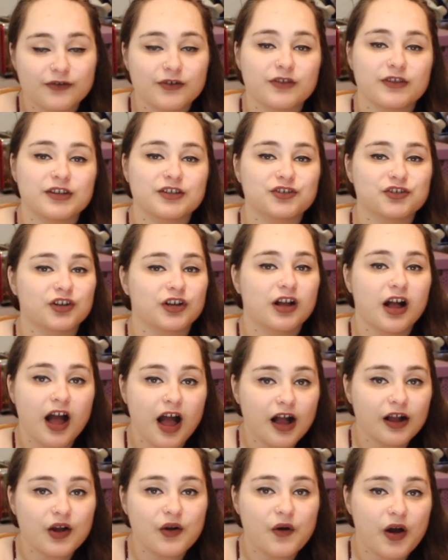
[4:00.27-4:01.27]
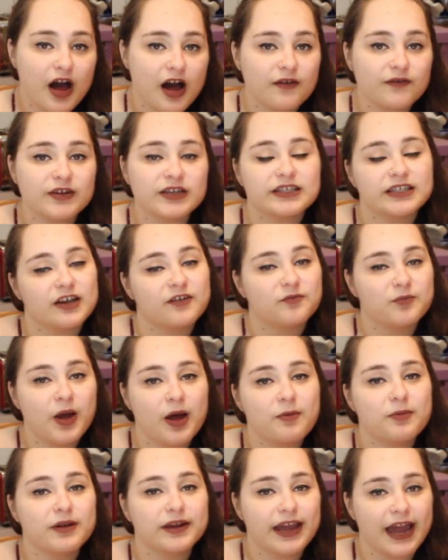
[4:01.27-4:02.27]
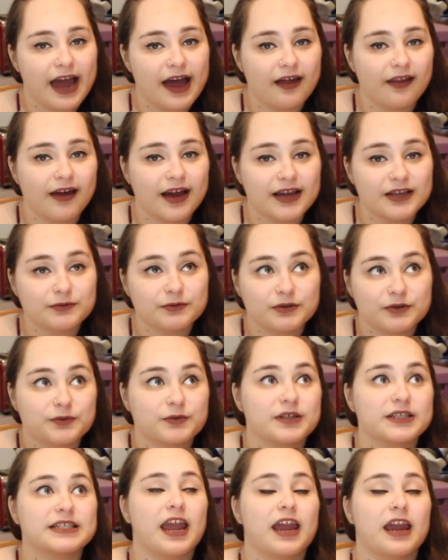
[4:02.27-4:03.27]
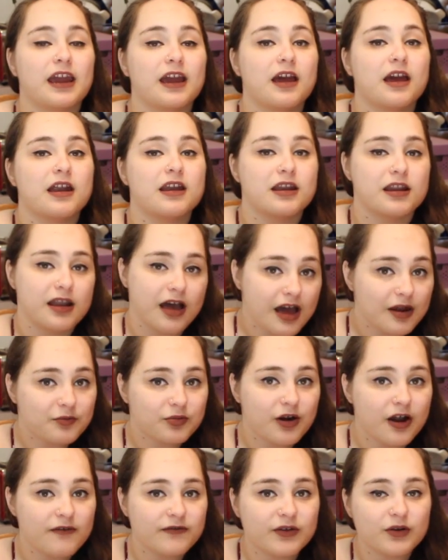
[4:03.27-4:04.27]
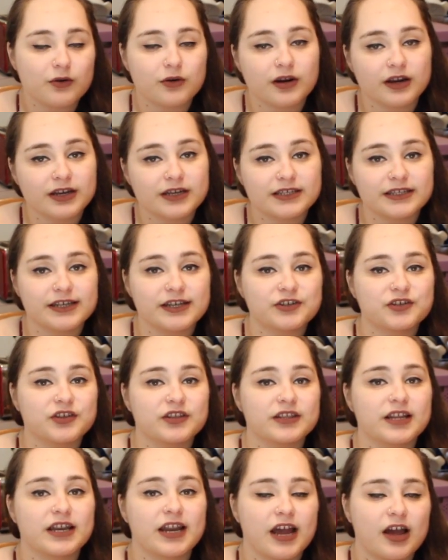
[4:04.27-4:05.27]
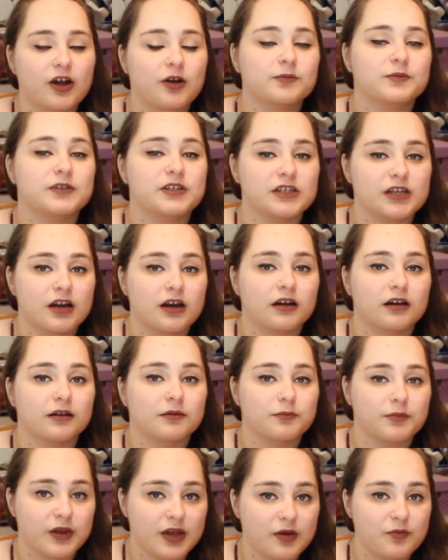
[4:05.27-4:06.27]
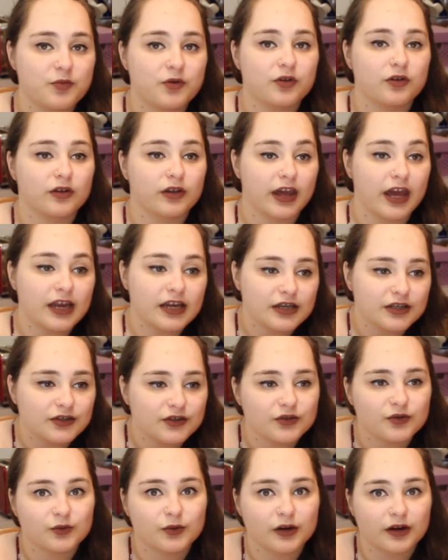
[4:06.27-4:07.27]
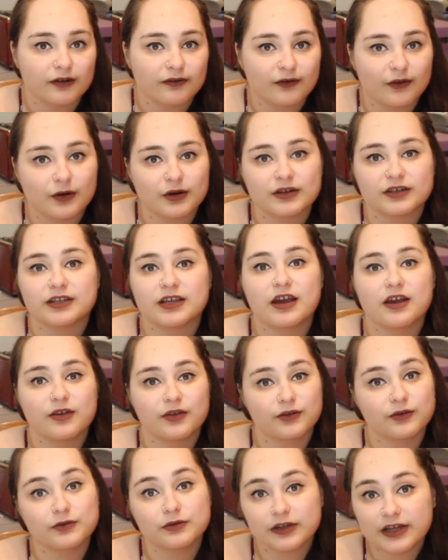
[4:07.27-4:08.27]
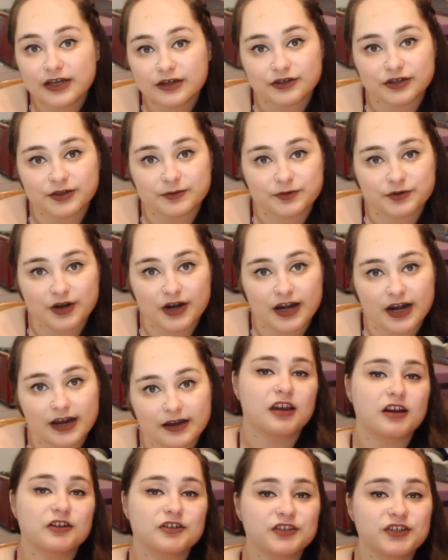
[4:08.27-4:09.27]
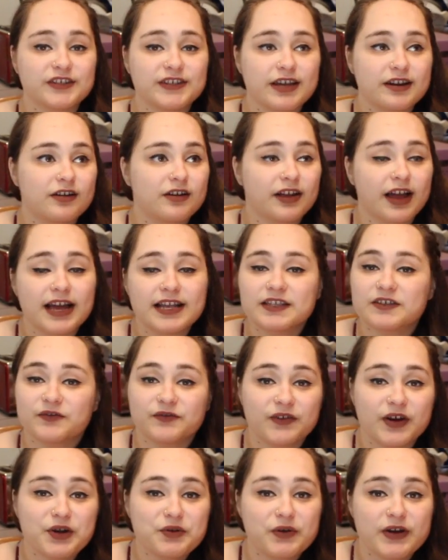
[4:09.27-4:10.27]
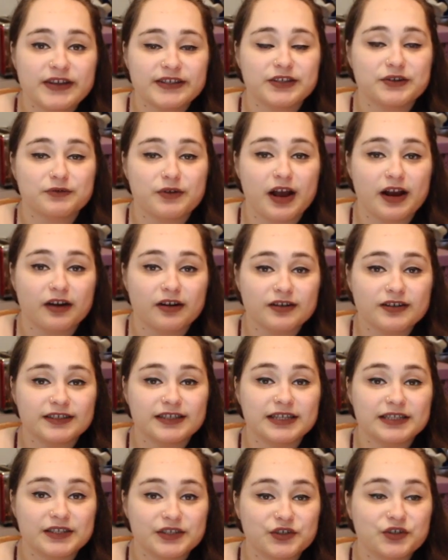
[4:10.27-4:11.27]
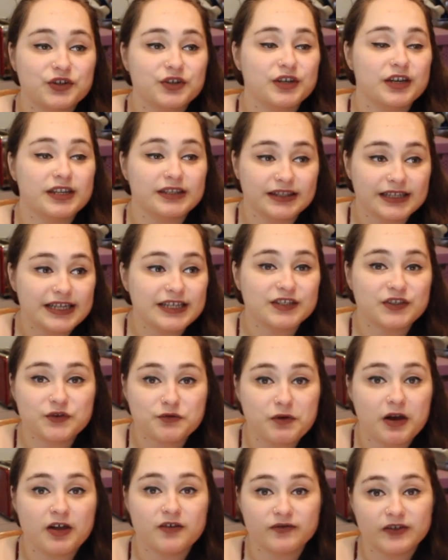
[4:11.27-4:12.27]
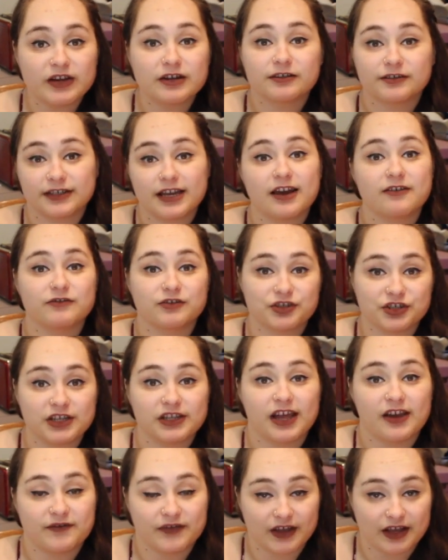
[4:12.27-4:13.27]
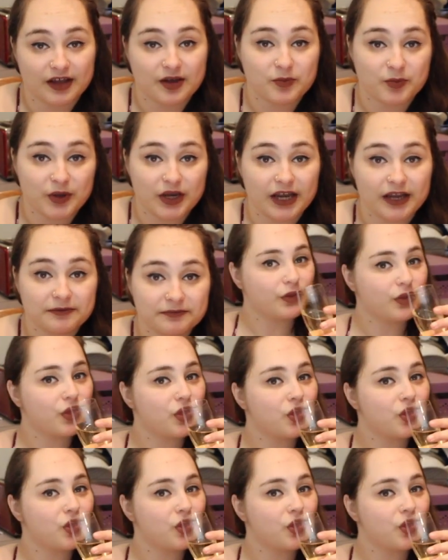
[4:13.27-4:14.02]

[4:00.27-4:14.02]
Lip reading: for the Chicago Office of Public Allies, which was a nonprofit organization that helped young people get into the workforce through leadership training. Here she set all kinds of fundraising records that stood at least 12 years after she left the company.